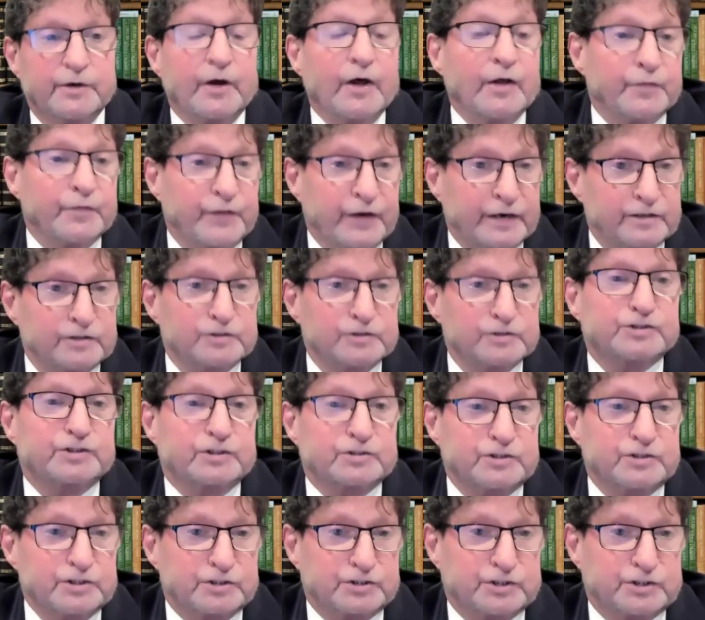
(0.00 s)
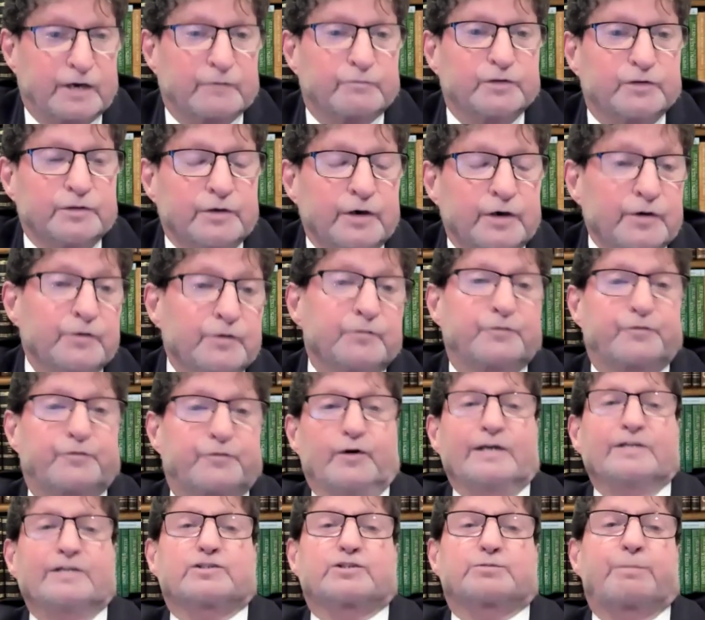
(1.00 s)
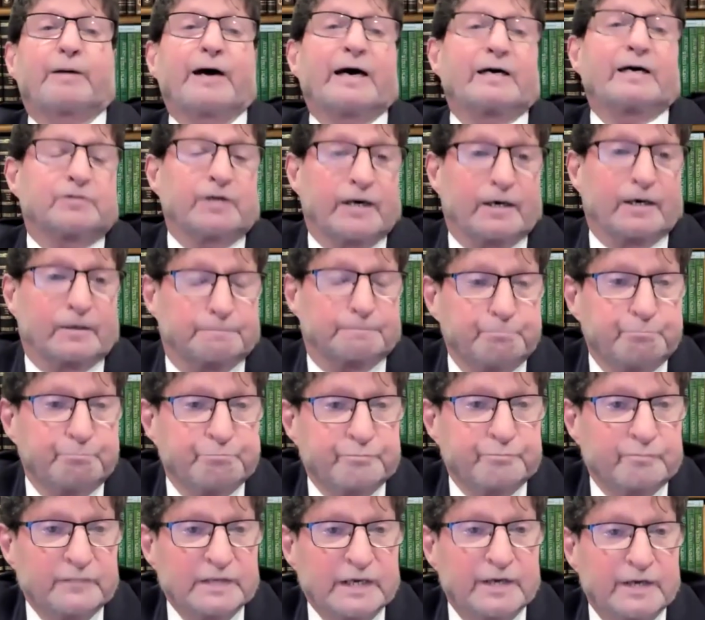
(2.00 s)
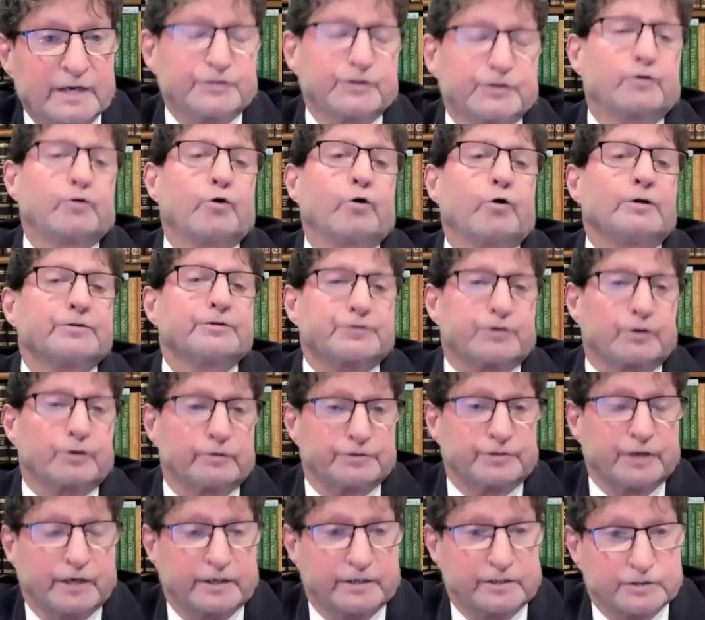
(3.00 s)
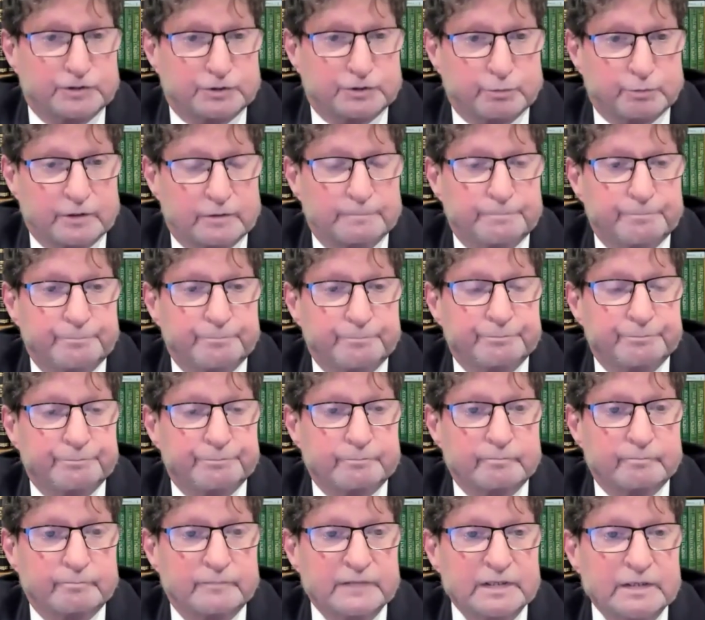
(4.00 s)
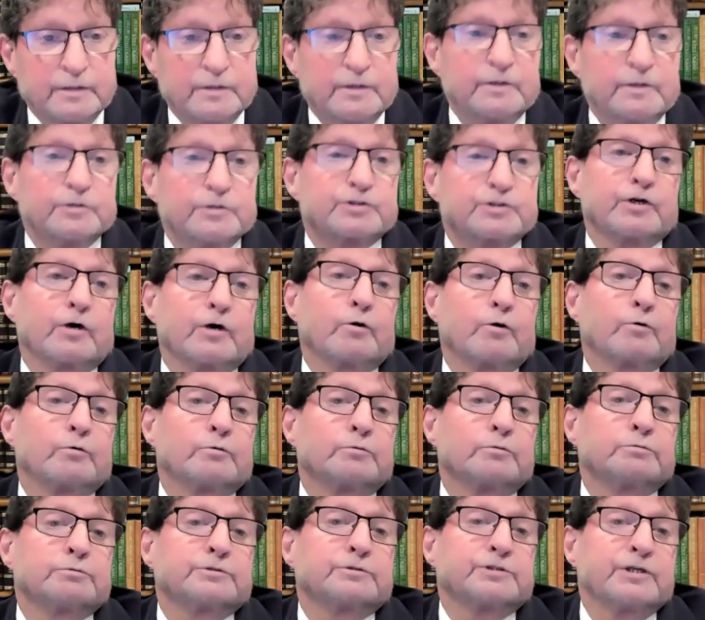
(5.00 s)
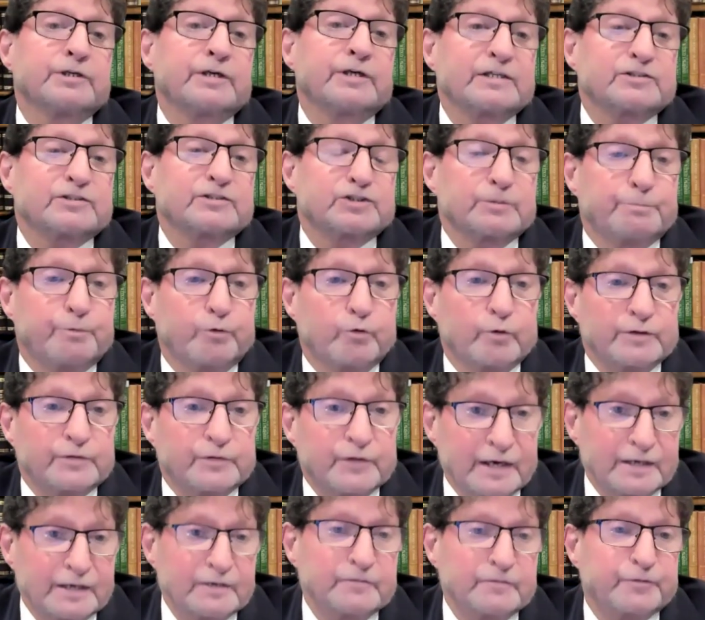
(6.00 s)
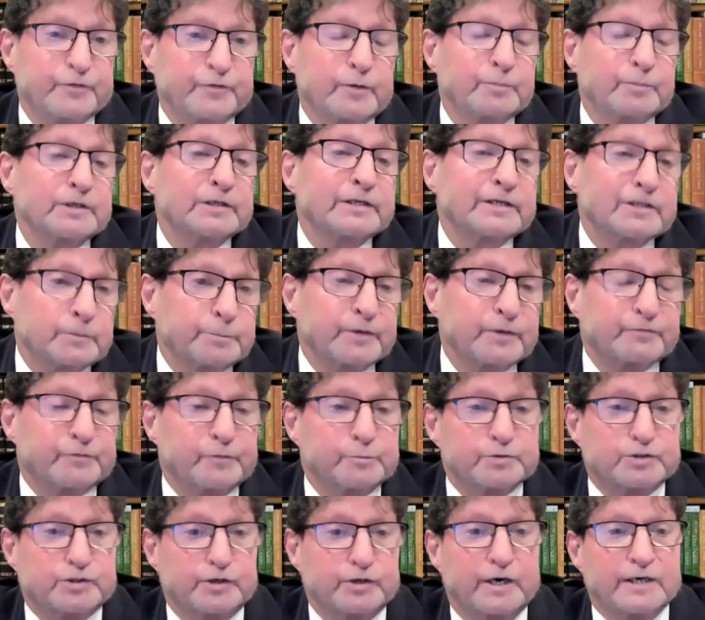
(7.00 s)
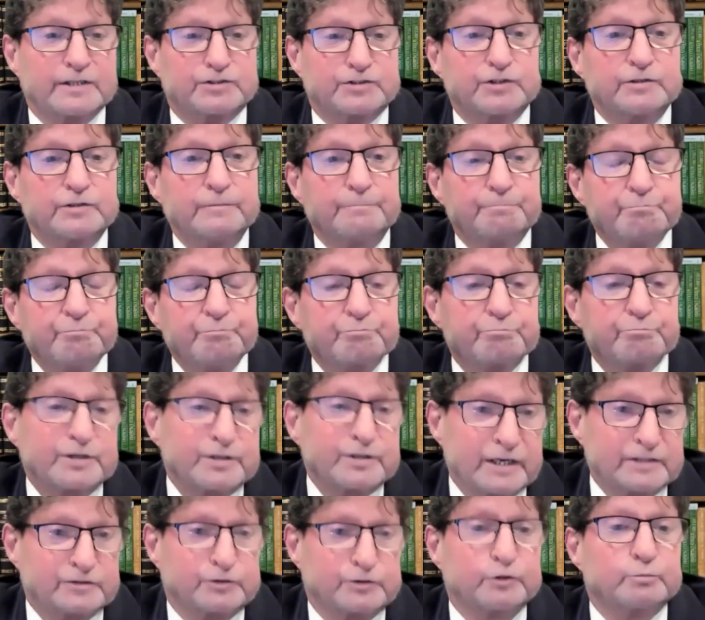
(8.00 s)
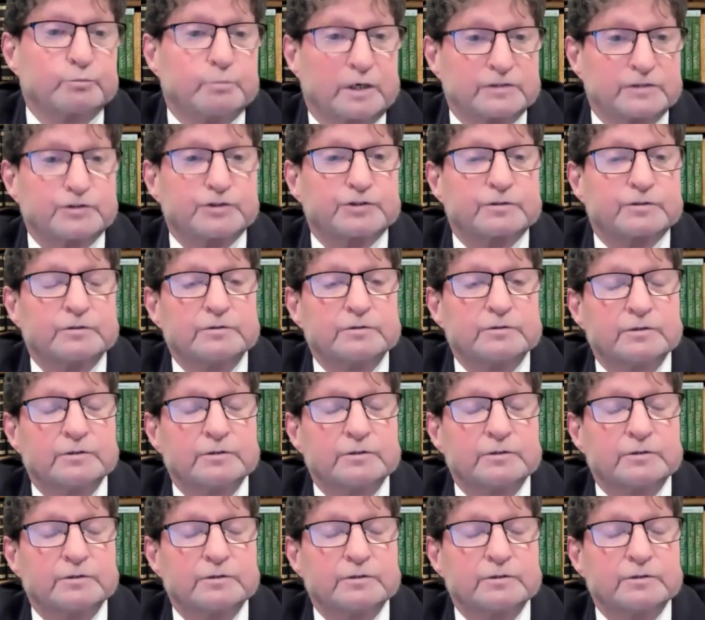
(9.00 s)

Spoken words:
And then in 67, France backed out, and de Gaulle turned on Israel. So she got support then from a little bit from Johnson, but not too much.